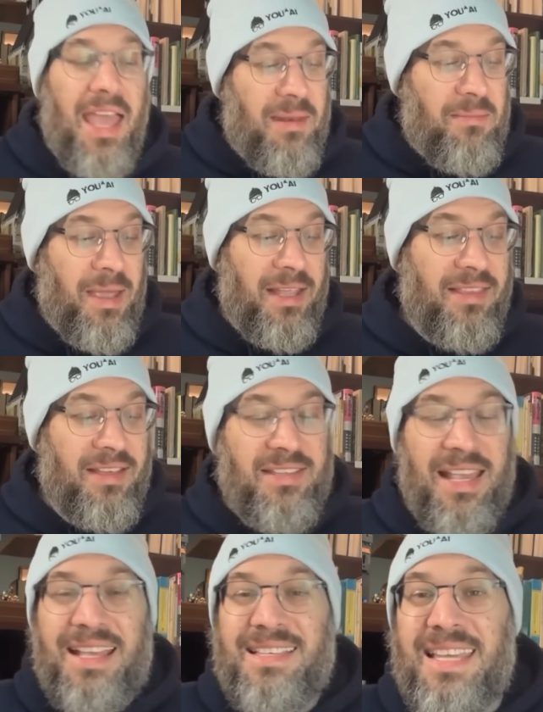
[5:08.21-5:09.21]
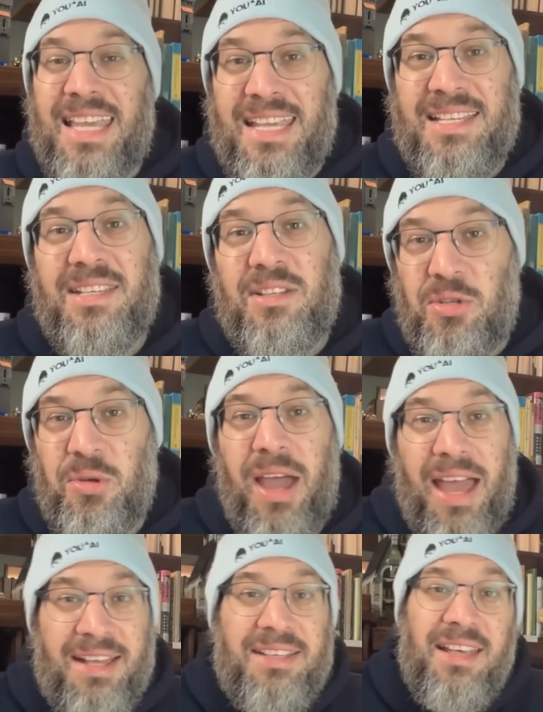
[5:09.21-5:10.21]
and made this as easy to
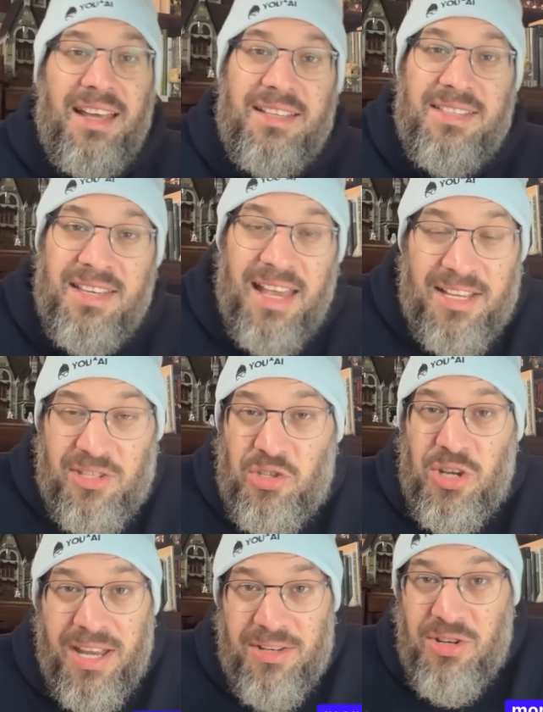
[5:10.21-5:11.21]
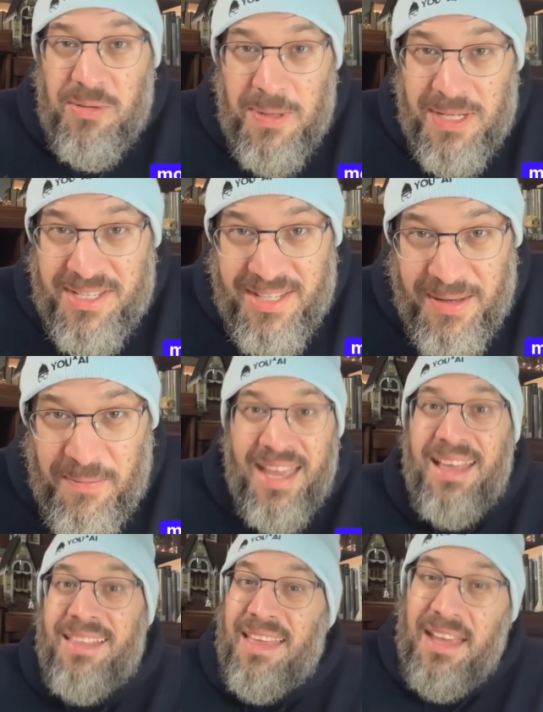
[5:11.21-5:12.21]
access as ChatGPT.
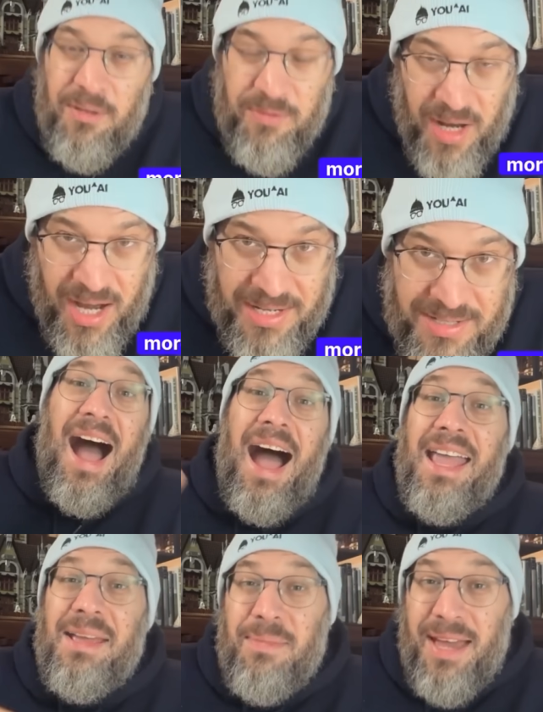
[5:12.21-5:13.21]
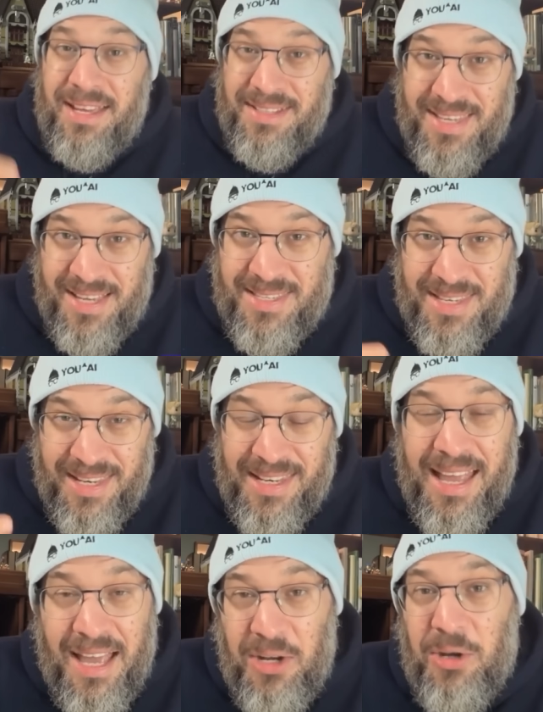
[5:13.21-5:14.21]
They have not. I am accessing
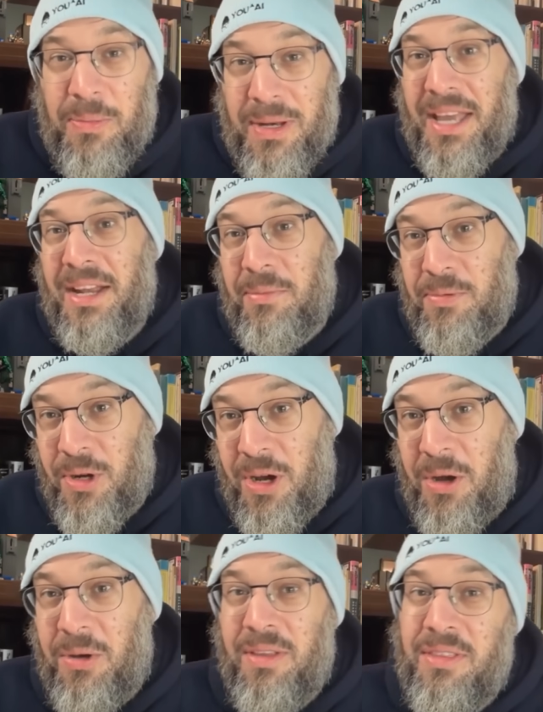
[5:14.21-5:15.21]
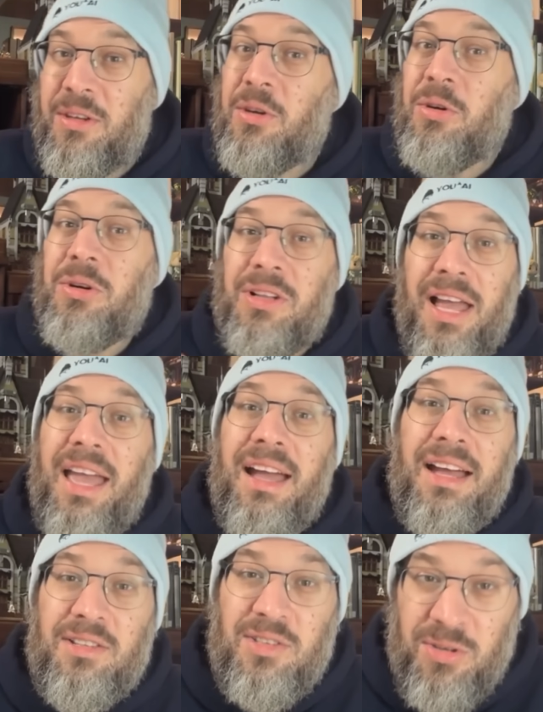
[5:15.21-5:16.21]
Nano Banana Pro in the Google
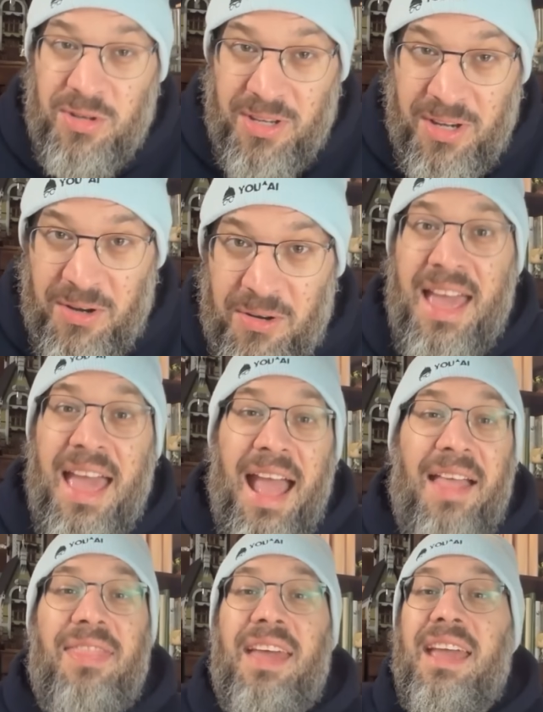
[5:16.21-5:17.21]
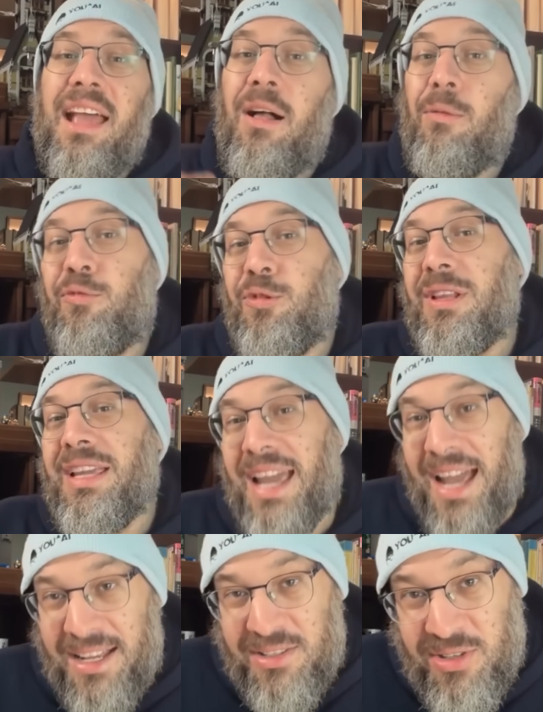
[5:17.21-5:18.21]
AI Studio, and they helpfully
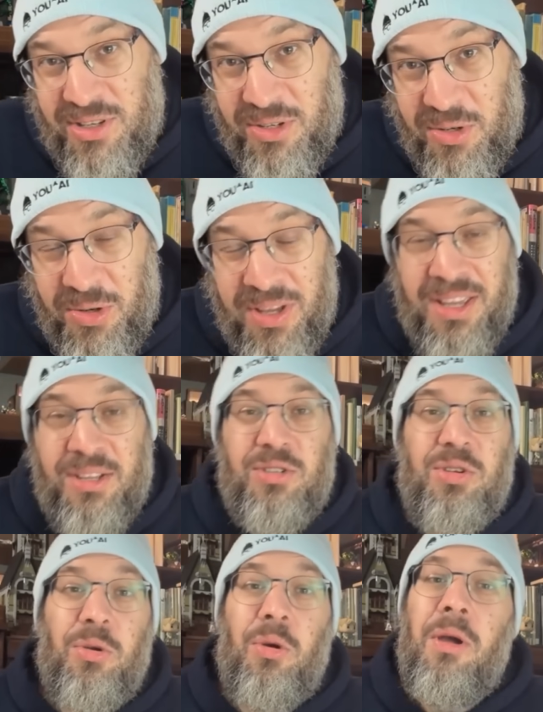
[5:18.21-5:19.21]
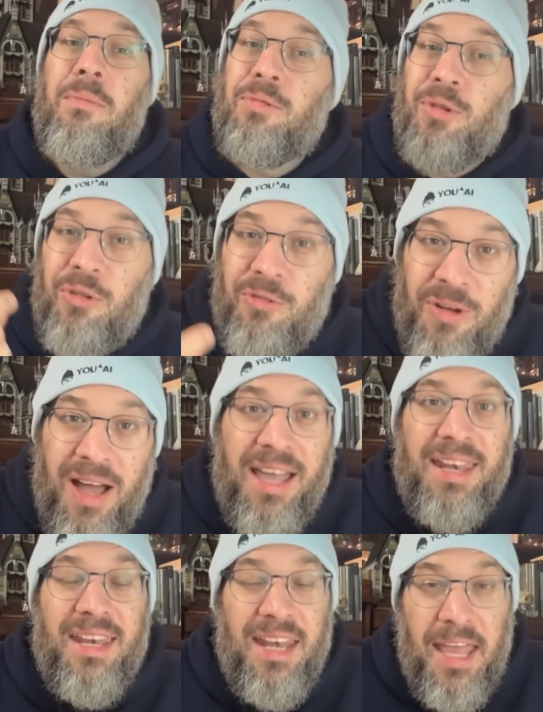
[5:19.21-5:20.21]
ask you to provide
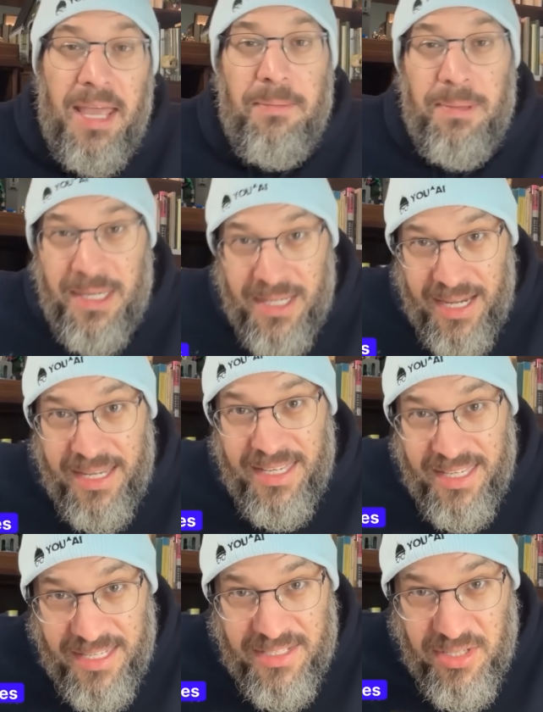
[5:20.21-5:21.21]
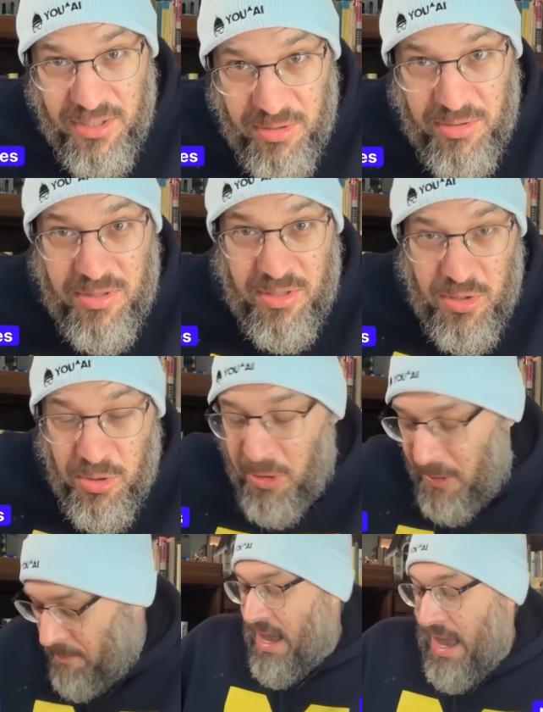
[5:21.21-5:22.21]
an API key to use the
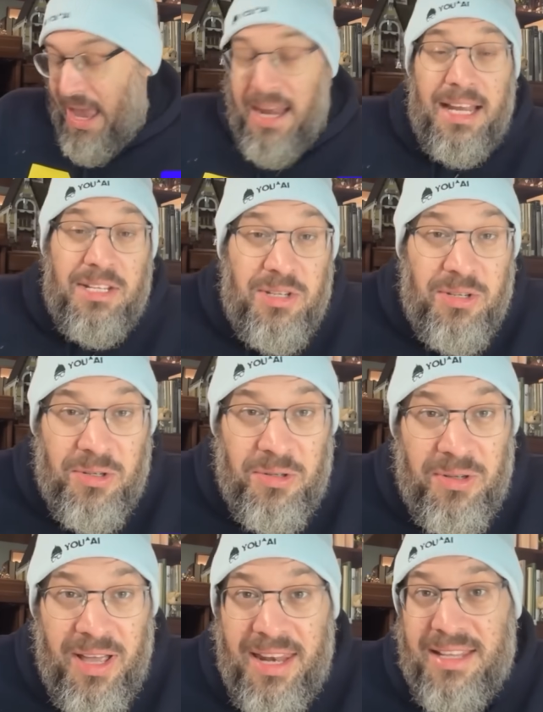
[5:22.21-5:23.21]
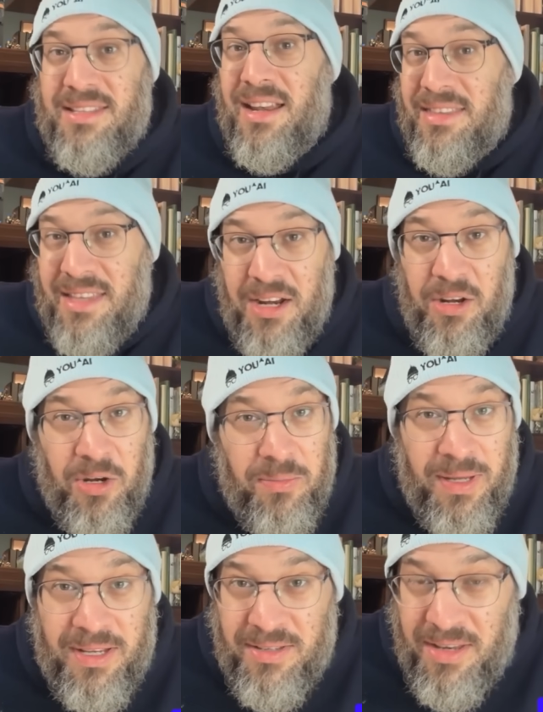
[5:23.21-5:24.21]
tool. And I do, and it's not that hard
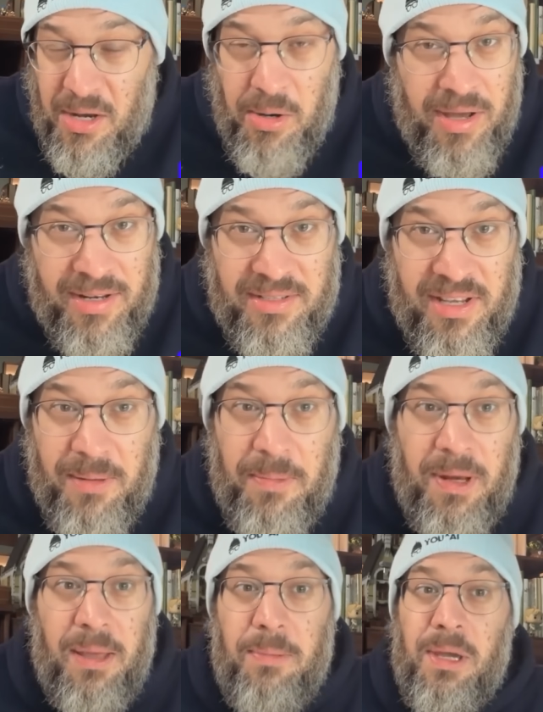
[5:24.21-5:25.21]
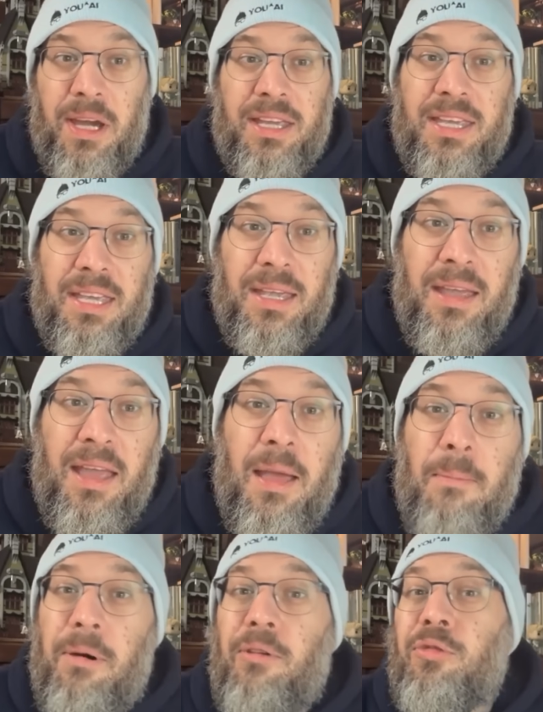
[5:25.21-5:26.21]
because I know how to set up an API key.
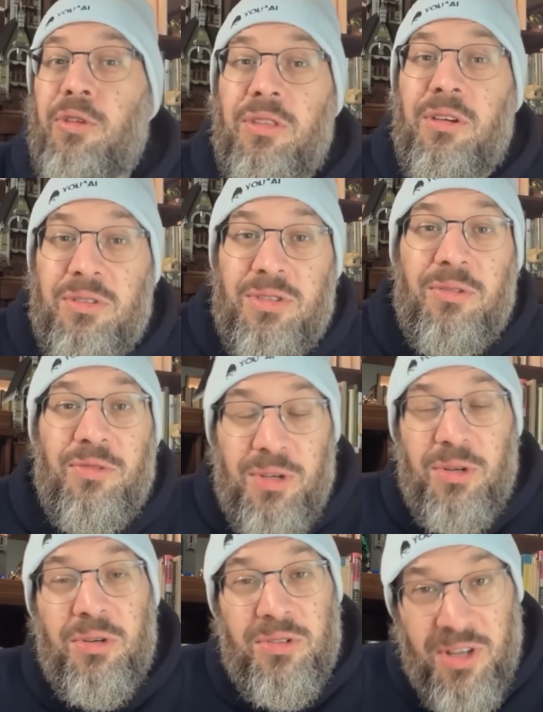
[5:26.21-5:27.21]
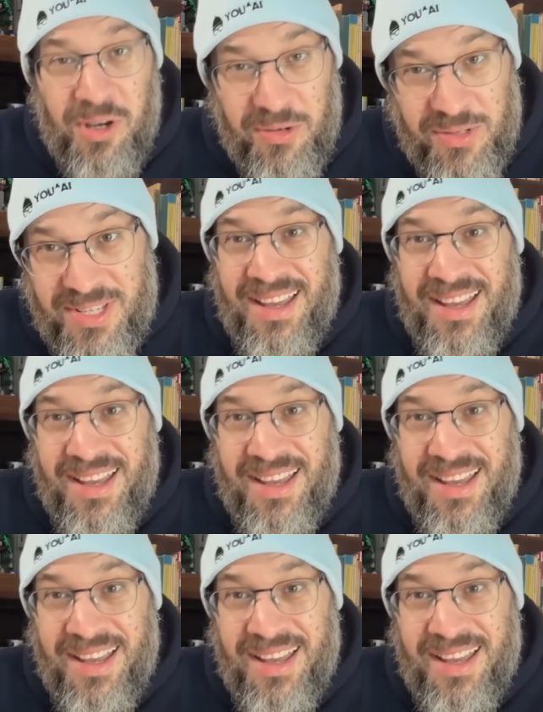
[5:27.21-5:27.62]
But for those of you who don't,